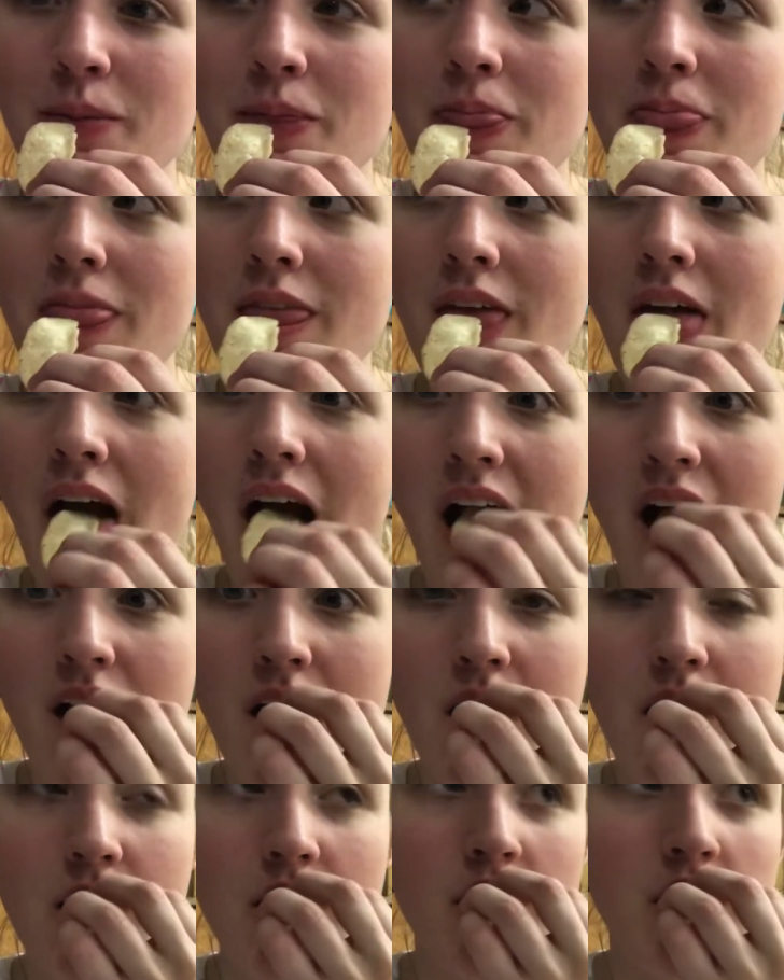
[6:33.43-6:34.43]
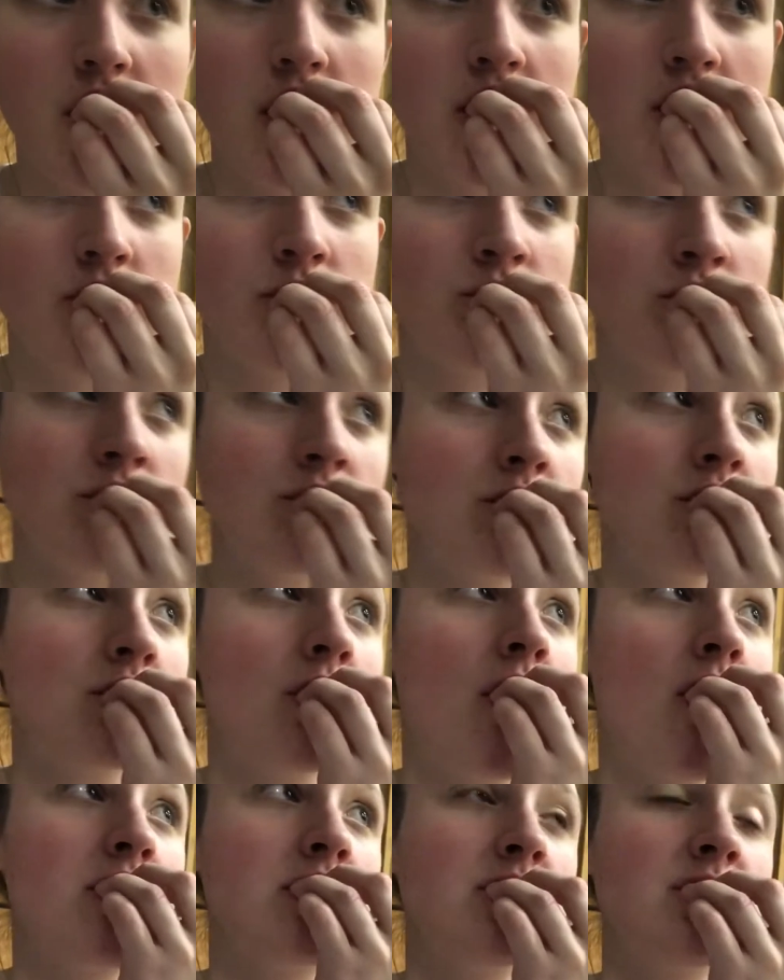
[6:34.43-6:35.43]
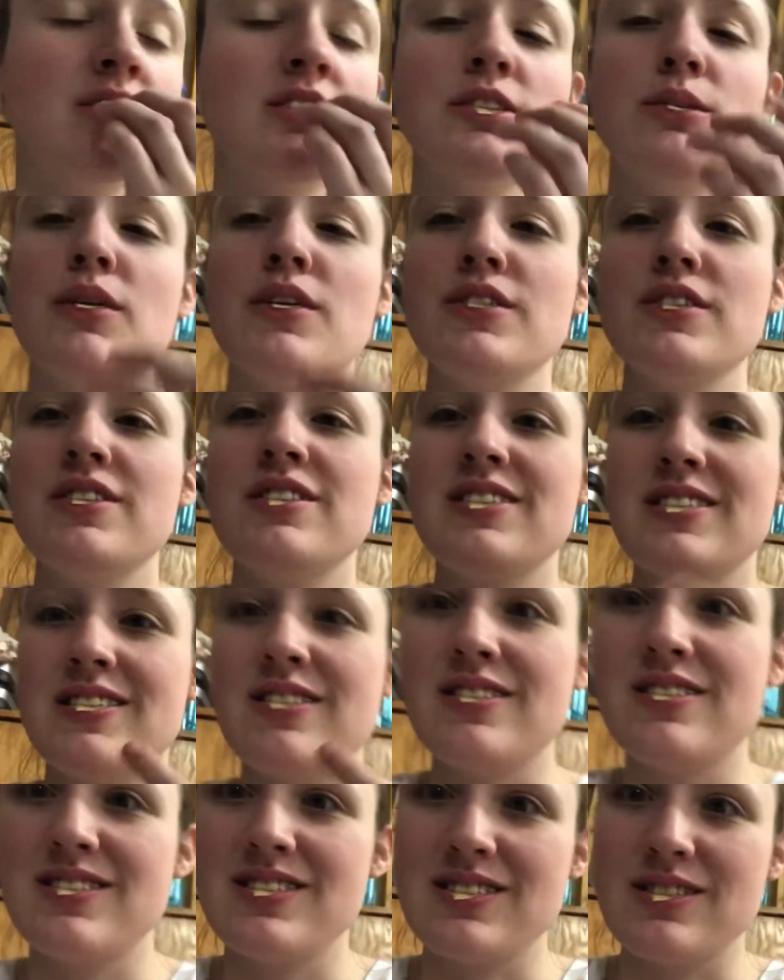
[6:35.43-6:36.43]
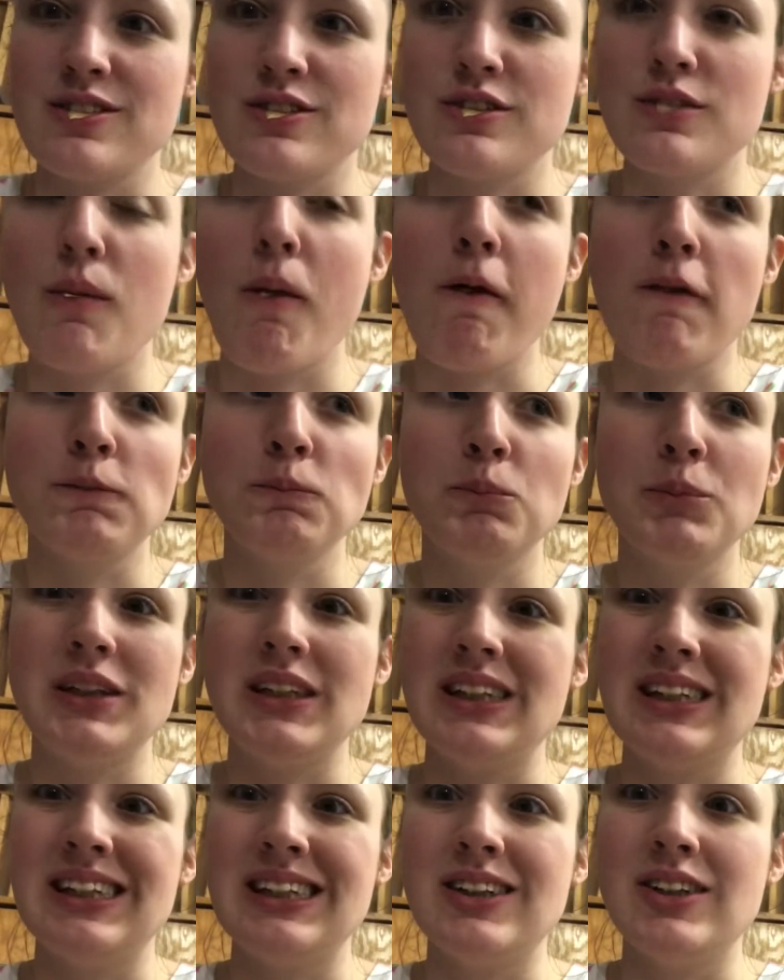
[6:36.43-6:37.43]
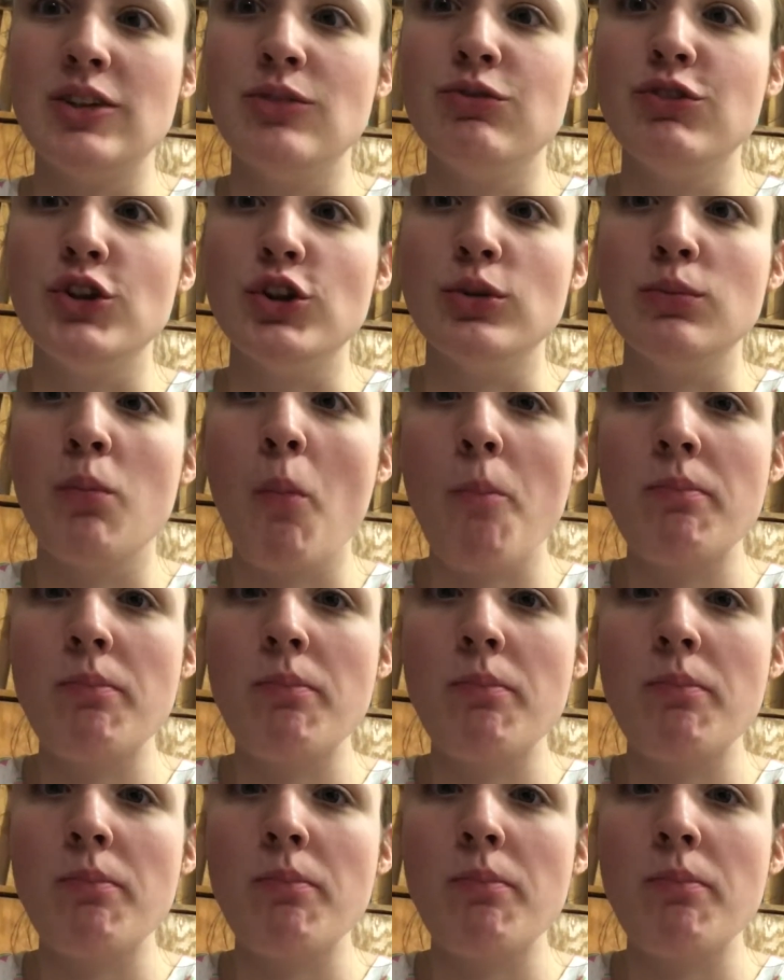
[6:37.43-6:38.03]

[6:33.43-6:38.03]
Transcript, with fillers: Out of my eye. So we're just downstairs hanging out on food.